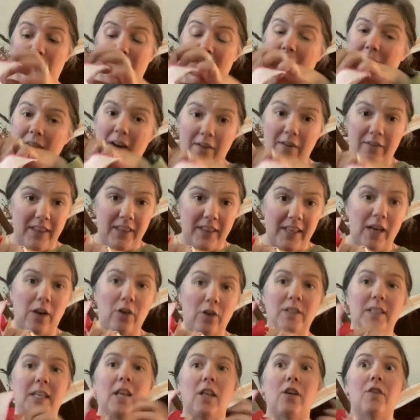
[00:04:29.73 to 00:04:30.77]
You have everything held
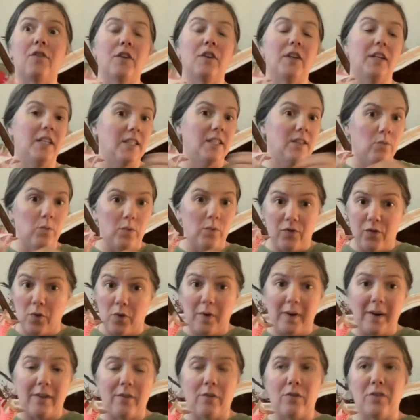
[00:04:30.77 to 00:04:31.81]
together if you need it for
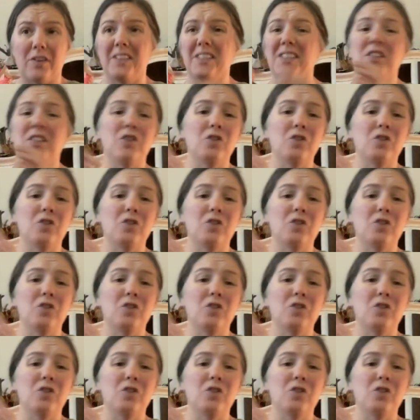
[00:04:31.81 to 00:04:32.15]
whatever reason.